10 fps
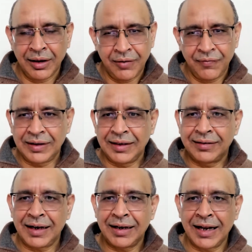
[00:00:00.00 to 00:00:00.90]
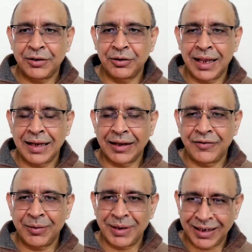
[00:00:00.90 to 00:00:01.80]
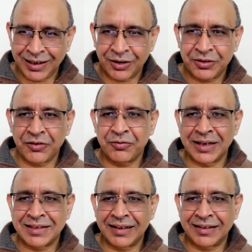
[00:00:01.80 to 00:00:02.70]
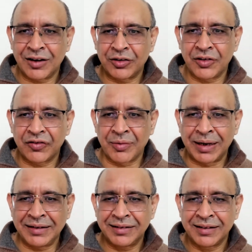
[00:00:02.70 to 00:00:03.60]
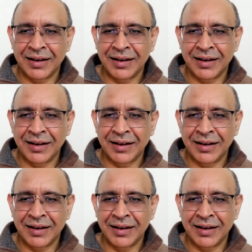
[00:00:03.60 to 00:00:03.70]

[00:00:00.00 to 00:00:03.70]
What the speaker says: With this, I'd like to thank everybody. Lots of questions, lots of comments,